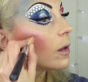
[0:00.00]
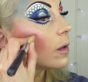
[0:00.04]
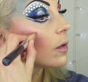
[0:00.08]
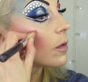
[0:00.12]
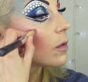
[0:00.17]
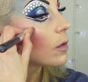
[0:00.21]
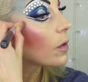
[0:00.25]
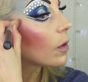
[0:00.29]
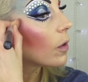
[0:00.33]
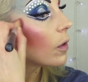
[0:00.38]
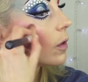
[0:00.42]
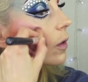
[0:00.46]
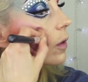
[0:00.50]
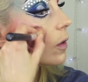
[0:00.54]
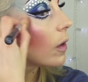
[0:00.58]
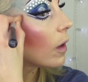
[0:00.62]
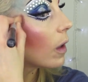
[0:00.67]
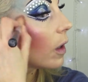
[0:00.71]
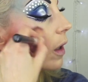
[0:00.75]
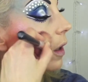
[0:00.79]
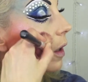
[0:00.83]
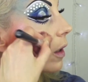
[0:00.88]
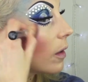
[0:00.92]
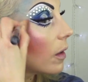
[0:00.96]
So
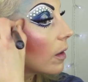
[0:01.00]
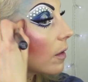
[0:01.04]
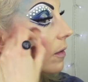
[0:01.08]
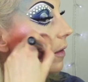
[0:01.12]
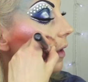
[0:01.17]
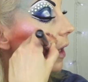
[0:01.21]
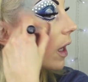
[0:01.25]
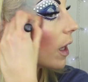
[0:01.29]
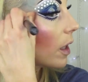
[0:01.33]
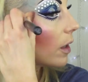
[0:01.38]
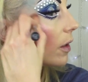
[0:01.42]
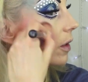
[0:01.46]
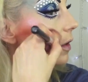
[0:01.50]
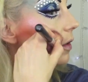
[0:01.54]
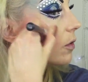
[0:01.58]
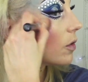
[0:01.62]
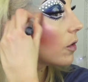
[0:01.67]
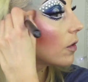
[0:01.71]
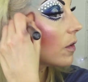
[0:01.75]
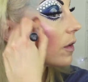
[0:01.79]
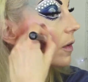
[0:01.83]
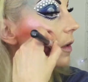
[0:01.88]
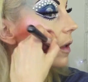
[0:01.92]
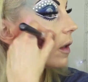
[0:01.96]
I decided
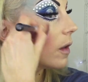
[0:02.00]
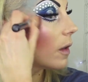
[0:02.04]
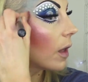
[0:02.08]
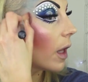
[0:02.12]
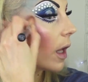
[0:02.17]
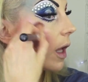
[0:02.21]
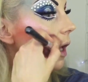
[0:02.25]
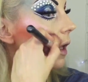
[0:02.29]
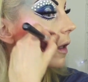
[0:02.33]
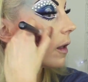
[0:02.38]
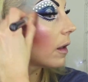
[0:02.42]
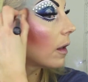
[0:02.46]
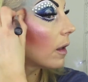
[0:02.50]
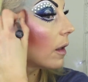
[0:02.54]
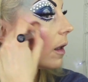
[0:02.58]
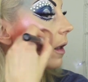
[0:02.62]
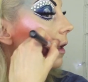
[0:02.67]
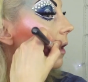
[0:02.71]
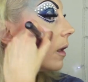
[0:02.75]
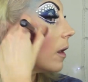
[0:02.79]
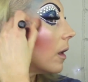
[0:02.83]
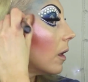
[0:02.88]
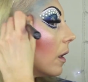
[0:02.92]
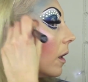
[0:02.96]
to still add
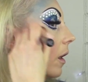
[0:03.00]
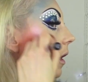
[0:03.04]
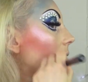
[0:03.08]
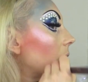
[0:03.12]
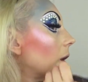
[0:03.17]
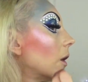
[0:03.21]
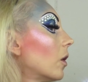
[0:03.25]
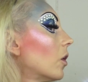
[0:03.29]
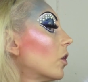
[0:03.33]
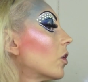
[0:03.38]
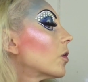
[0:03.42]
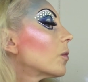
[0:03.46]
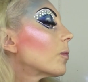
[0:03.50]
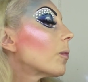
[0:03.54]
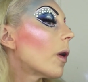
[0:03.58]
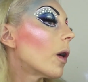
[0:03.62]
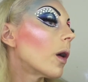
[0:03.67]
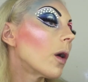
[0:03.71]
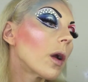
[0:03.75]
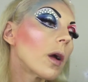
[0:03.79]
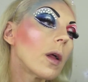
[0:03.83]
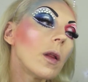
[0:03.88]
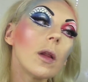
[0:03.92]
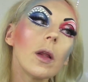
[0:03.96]
a little
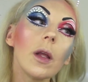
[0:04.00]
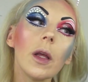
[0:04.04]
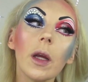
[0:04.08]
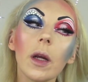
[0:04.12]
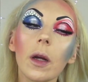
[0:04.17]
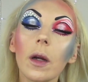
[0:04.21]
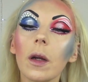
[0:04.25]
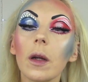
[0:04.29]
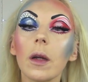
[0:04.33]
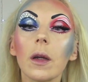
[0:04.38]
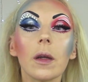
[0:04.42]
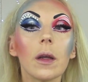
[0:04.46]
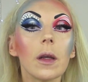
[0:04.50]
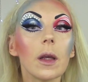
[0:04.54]
sparkle here.